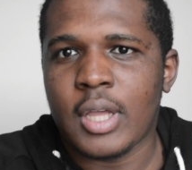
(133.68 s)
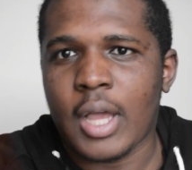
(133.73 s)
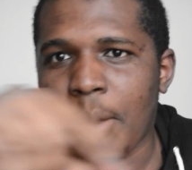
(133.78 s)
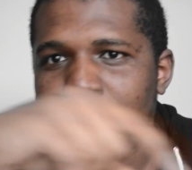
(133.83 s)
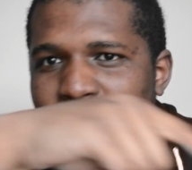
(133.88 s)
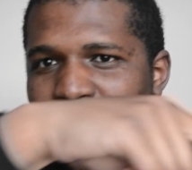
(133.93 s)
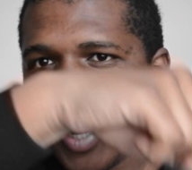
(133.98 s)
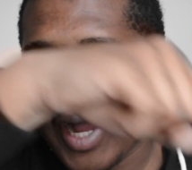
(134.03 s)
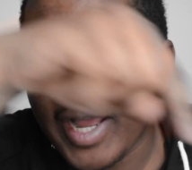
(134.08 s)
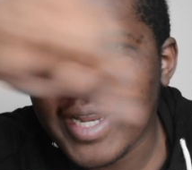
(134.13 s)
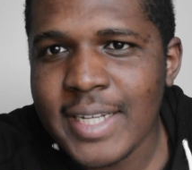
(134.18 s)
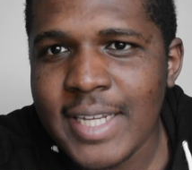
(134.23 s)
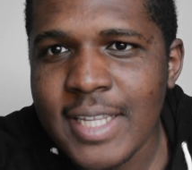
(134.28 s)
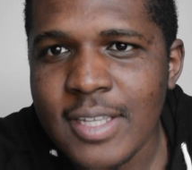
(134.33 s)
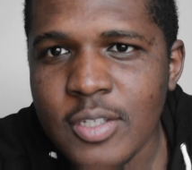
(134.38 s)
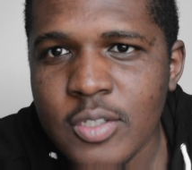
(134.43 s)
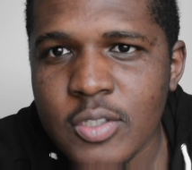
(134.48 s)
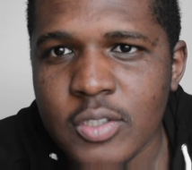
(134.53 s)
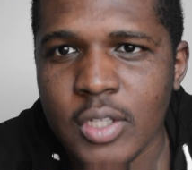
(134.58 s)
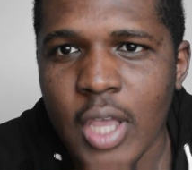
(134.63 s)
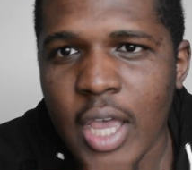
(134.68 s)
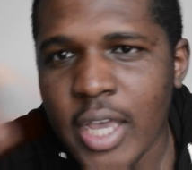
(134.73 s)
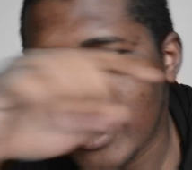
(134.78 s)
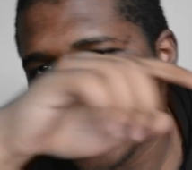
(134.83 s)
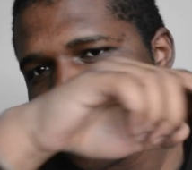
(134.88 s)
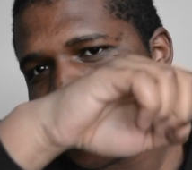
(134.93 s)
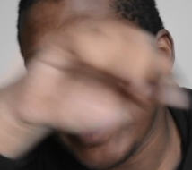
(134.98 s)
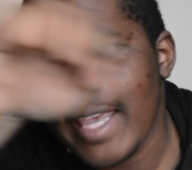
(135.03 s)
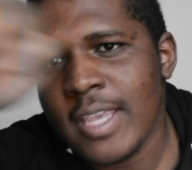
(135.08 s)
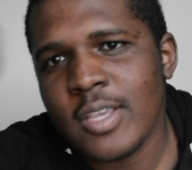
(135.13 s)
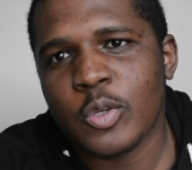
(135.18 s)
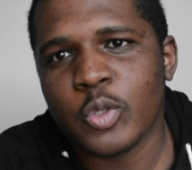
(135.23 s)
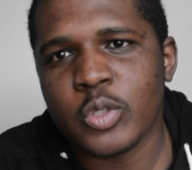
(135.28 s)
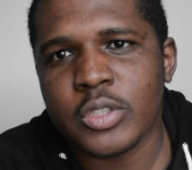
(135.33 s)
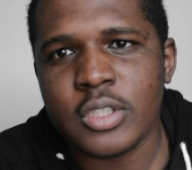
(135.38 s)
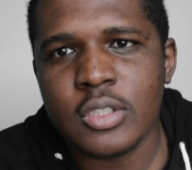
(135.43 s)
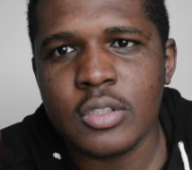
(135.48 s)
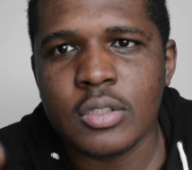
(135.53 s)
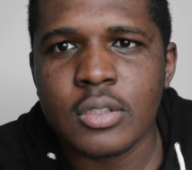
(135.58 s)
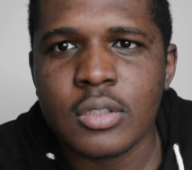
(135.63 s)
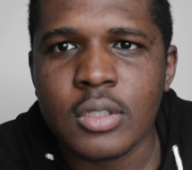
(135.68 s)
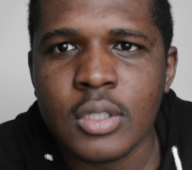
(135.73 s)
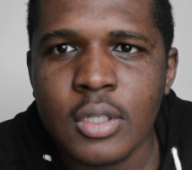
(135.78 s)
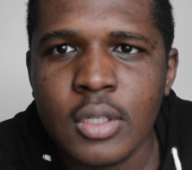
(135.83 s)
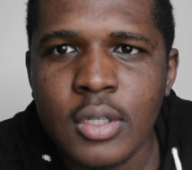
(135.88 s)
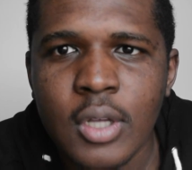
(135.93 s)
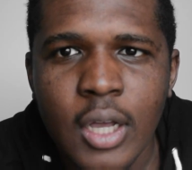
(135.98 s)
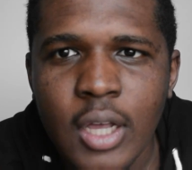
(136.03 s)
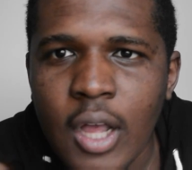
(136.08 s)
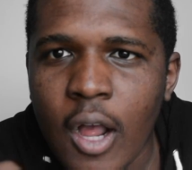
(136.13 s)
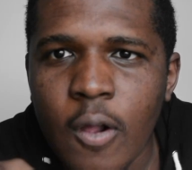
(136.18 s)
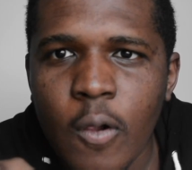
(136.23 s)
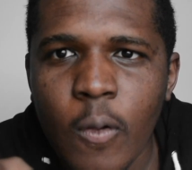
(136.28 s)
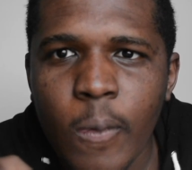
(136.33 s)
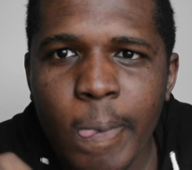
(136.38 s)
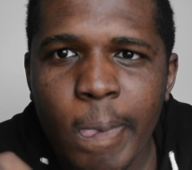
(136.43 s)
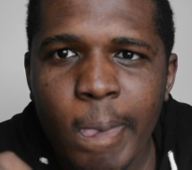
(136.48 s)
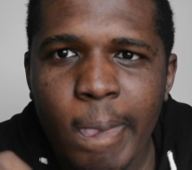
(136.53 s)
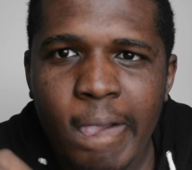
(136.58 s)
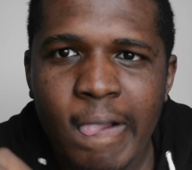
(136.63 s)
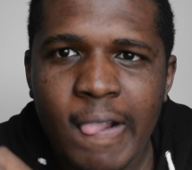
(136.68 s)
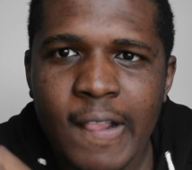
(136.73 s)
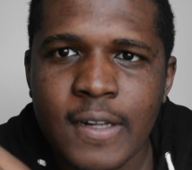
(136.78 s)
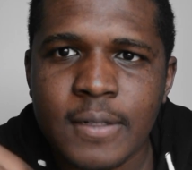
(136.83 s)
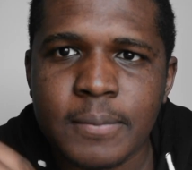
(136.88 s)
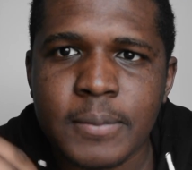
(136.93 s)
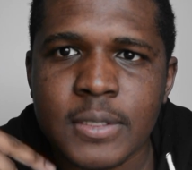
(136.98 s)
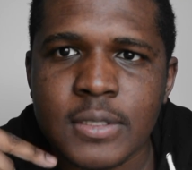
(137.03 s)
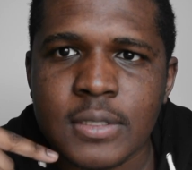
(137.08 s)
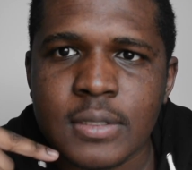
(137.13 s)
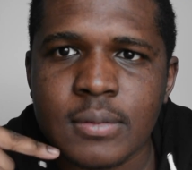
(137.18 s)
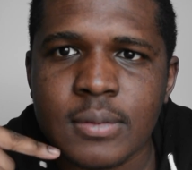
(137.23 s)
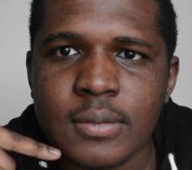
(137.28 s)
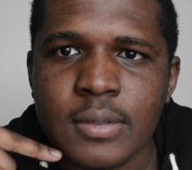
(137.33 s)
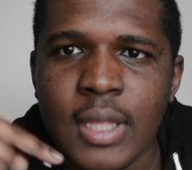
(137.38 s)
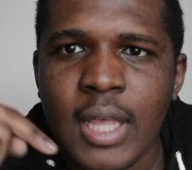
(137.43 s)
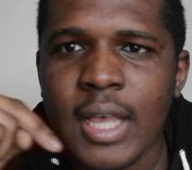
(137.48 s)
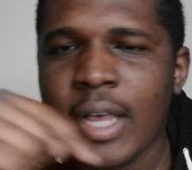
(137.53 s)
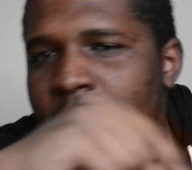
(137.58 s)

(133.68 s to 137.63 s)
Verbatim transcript: about ideas I can take or steal. I can't go Mm.